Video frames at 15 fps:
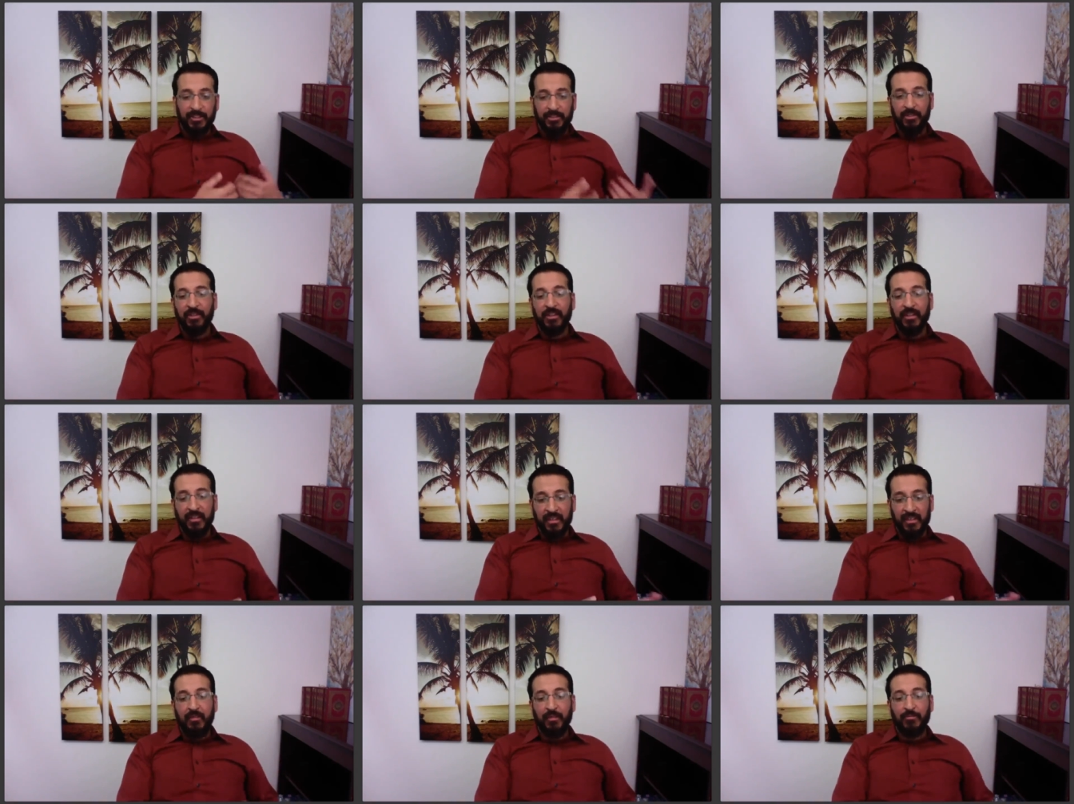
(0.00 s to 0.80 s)
so then they
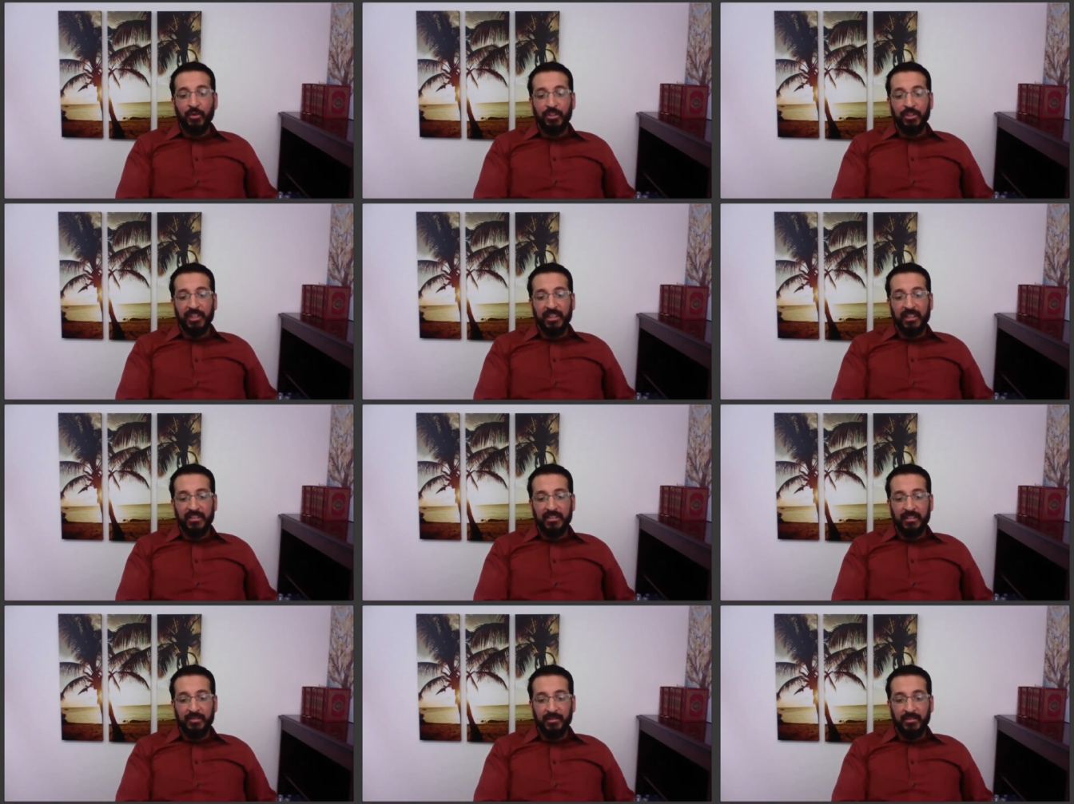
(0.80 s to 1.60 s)
have more chance
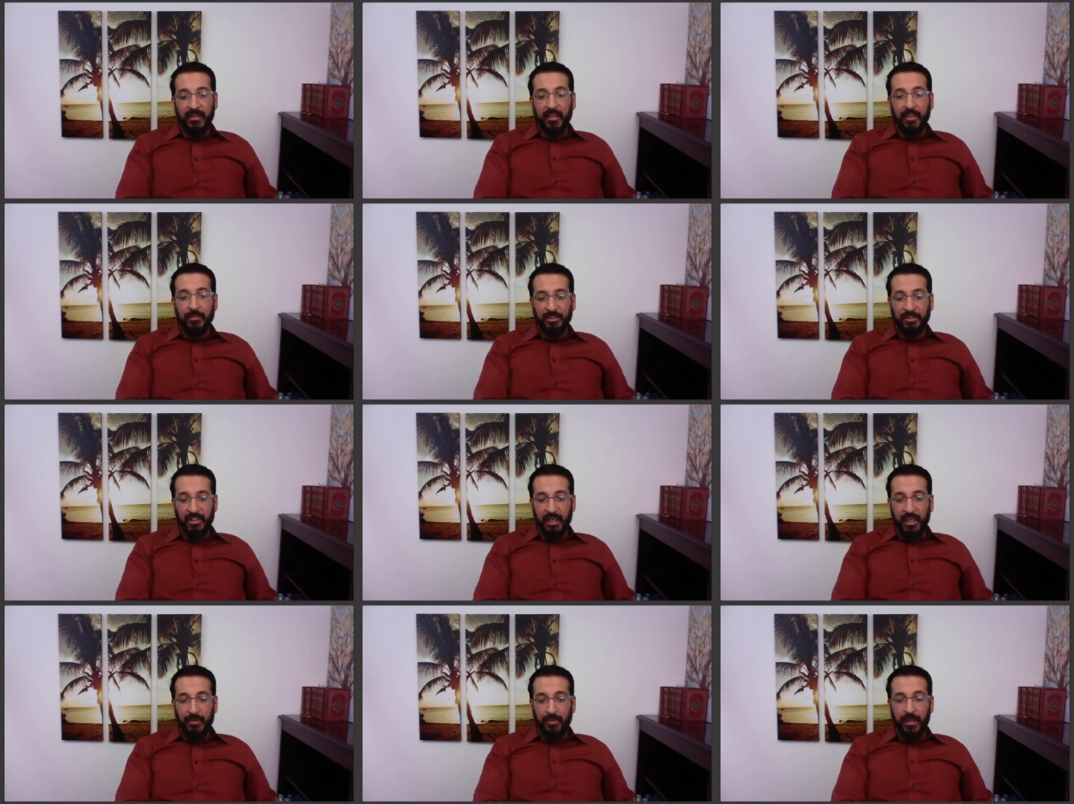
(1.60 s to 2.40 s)
of developing
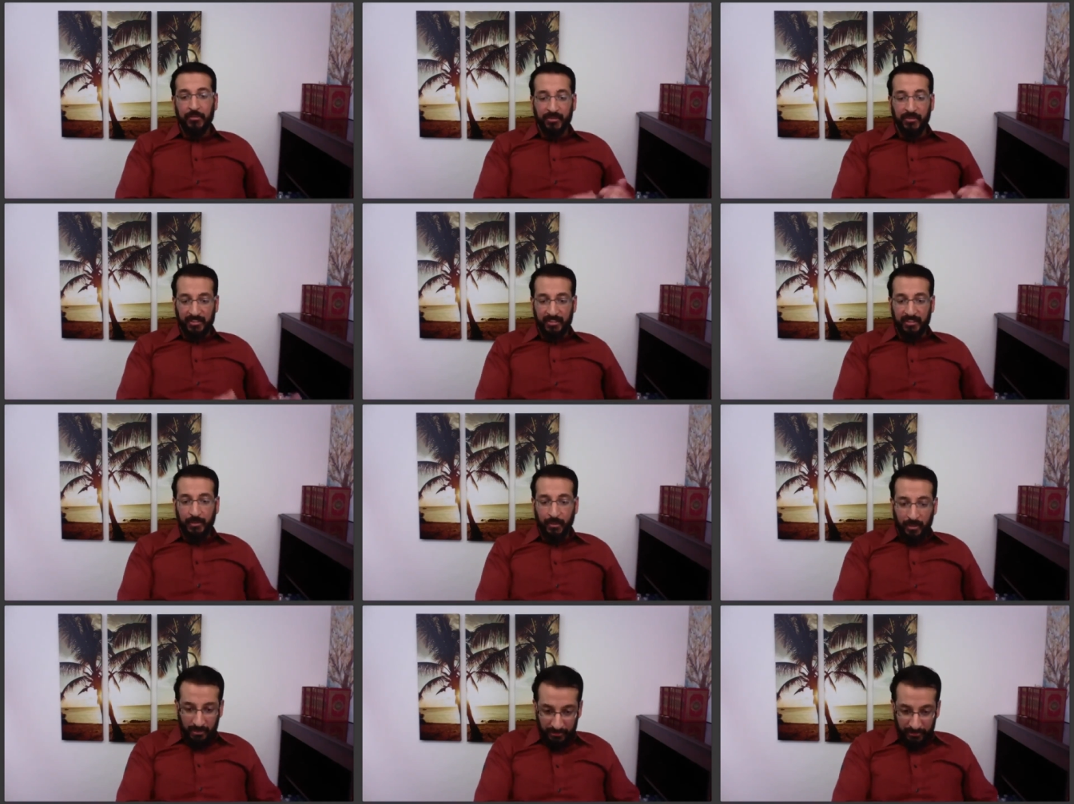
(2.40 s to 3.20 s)
GI problems like stomach
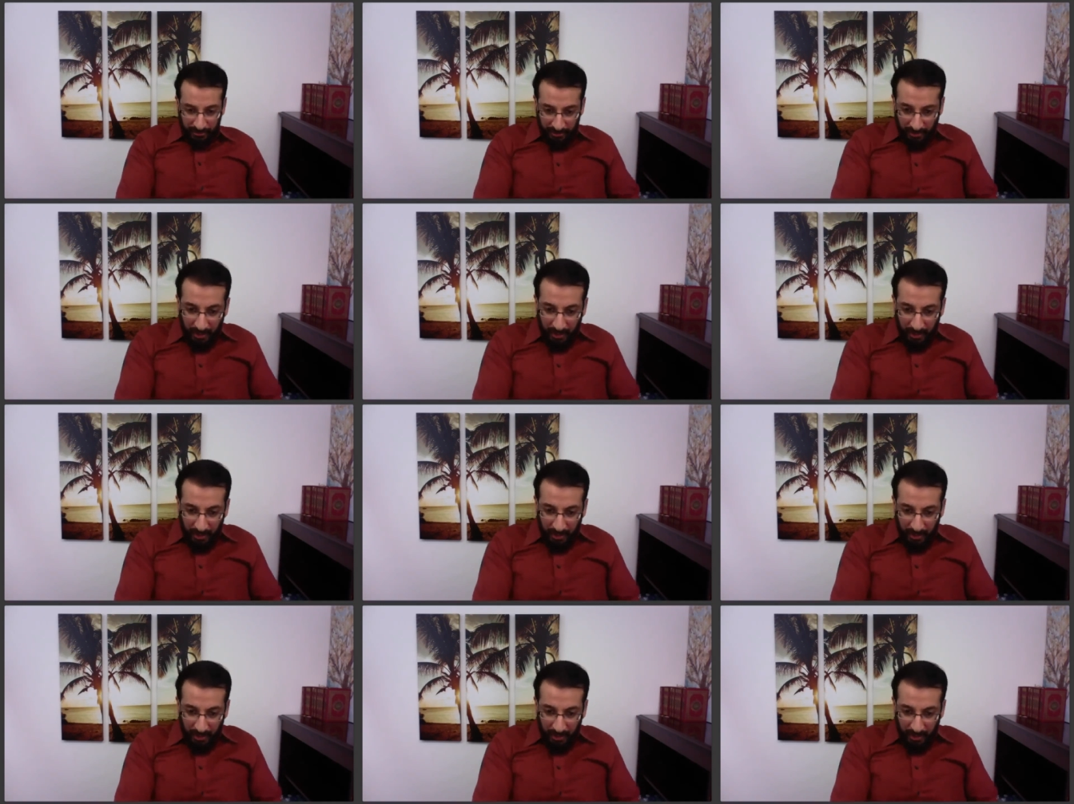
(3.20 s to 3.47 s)
ulcers.